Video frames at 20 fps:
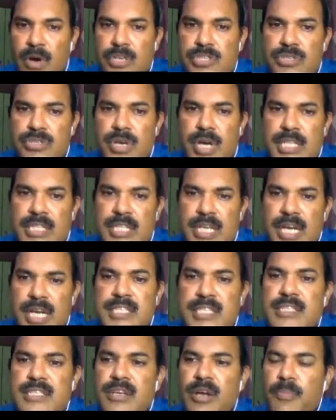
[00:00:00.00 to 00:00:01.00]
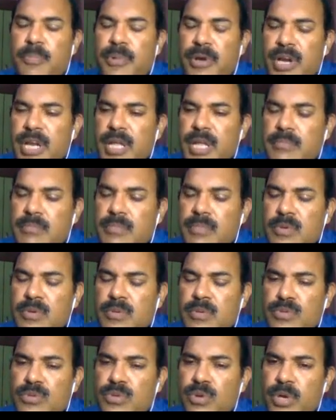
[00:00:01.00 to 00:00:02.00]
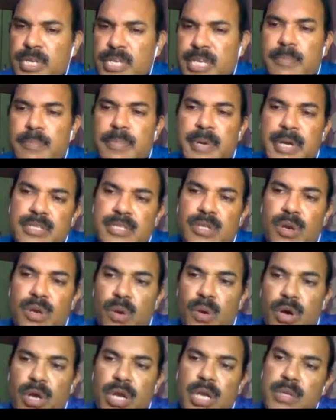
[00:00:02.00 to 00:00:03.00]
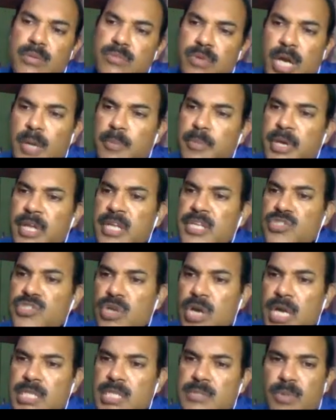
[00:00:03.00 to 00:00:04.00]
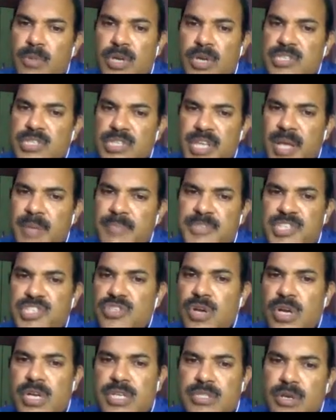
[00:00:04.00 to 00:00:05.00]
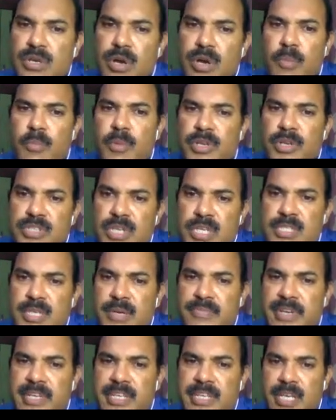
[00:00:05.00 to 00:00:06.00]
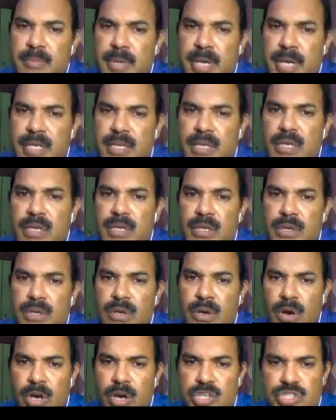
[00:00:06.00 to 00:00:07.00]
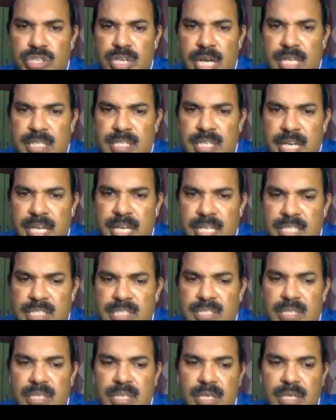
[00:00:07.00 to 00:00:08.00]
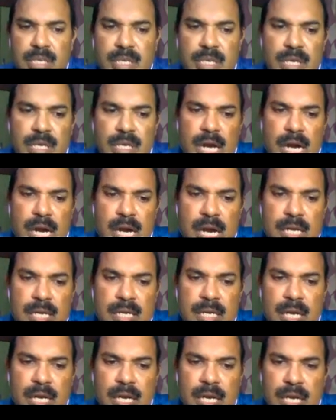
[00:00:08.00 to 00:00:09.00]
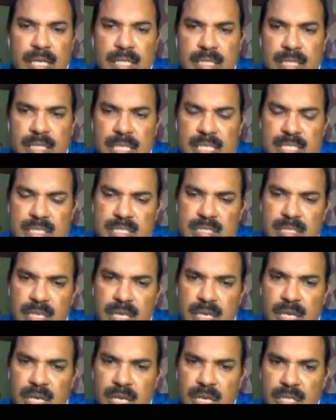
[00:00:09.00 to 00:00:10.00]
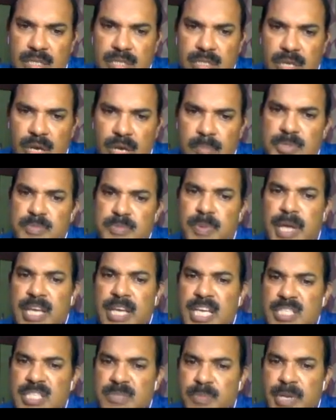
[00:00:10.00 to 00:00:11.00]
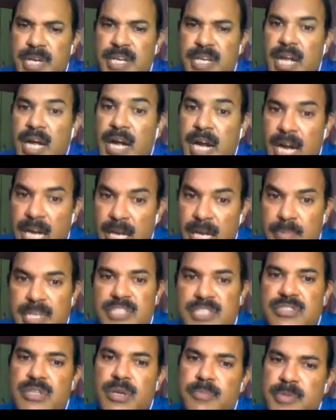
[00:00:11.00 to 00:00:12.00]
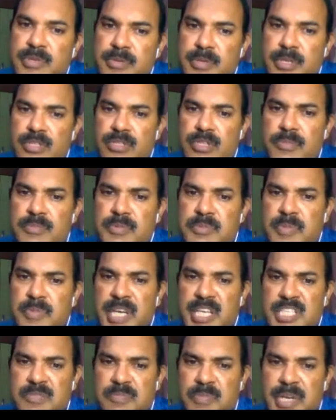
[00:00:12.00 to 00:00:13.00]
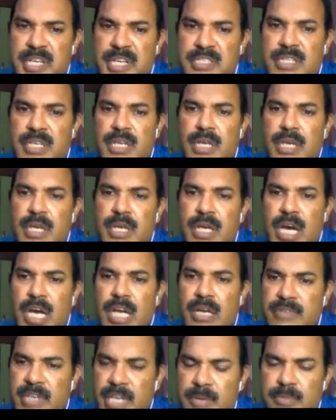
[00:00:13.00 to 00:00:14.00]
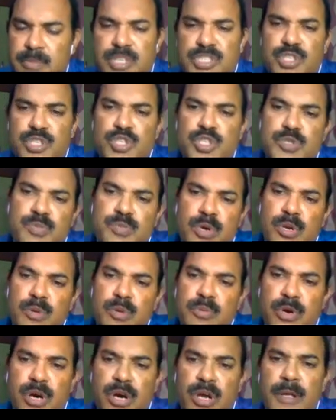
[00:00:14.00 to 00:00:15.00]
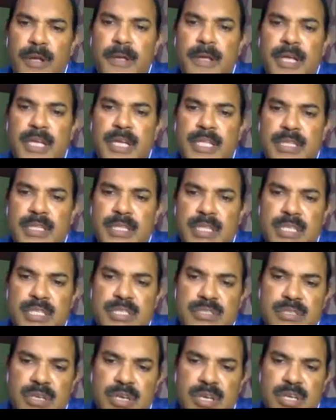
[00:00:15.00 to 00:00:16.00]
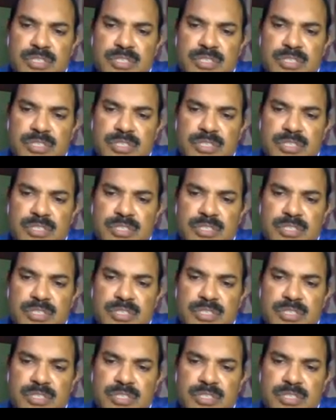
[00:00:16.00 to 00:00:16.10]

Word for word: Osteoarthritis in upper limb, though it affects the lower limb weight bearing joints, but CMC joint is the common joints affected by osteoarthritis. And uh, these uh, thumb spica splint, hand-based thumb, uh, thumb spica splints are very much useful for this